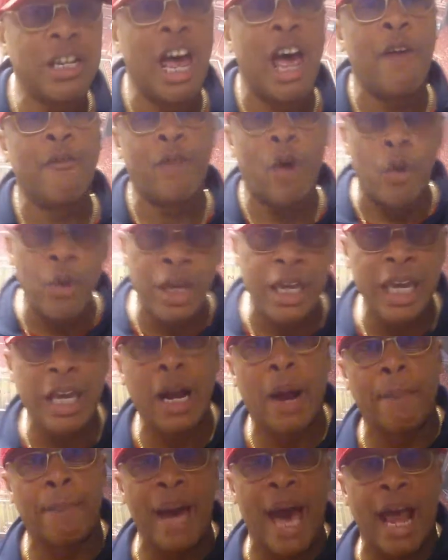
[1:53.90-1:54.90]
time before we get
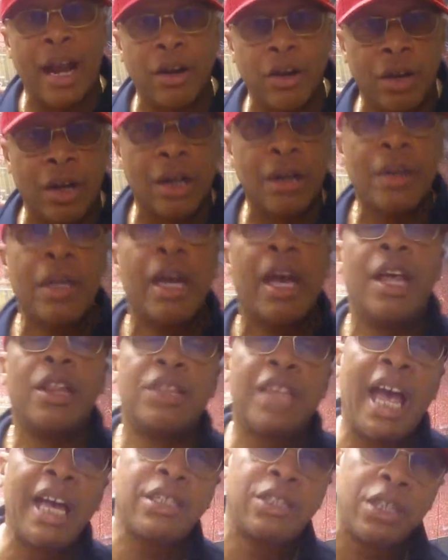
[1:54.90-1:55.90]
up out of here.
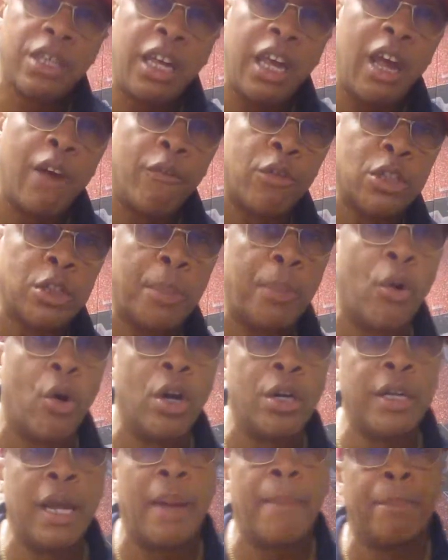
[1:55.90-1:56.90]
And thanks again for
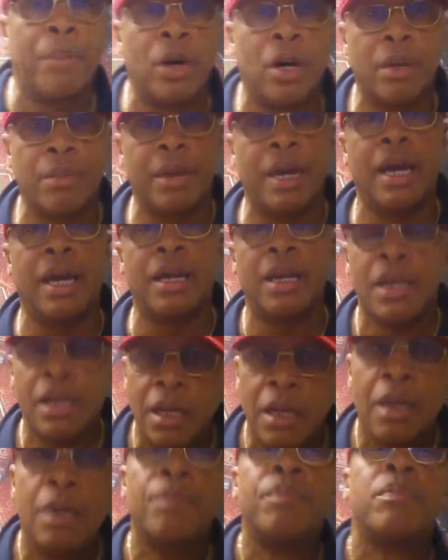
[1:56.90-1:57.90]
supporting that book, man.
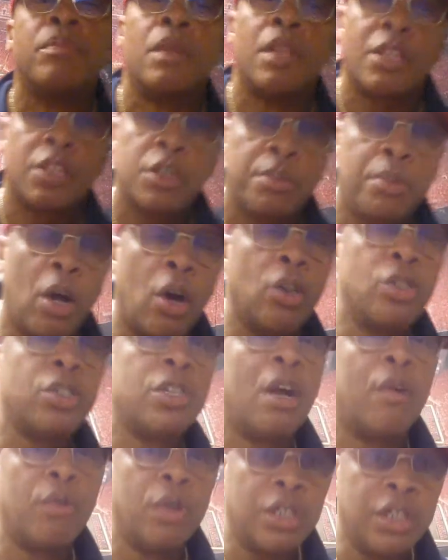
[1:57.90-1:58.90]
Explosion of